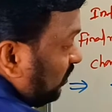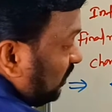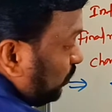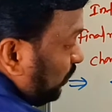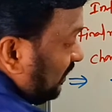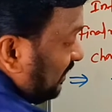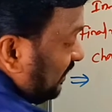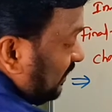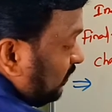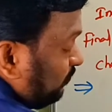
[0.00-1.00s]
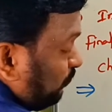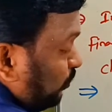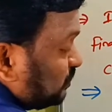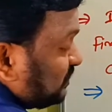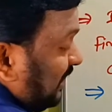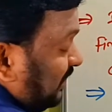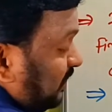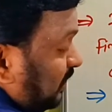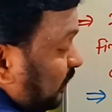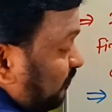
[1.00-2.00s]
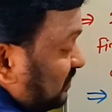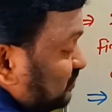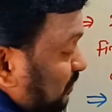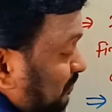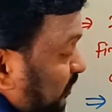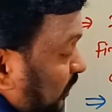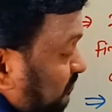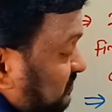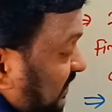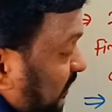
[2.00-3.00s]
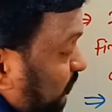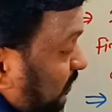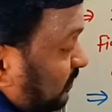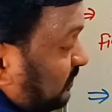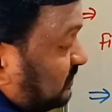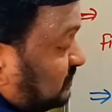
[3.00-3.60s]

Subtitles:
F12 and AND force acting on the first one because of second one.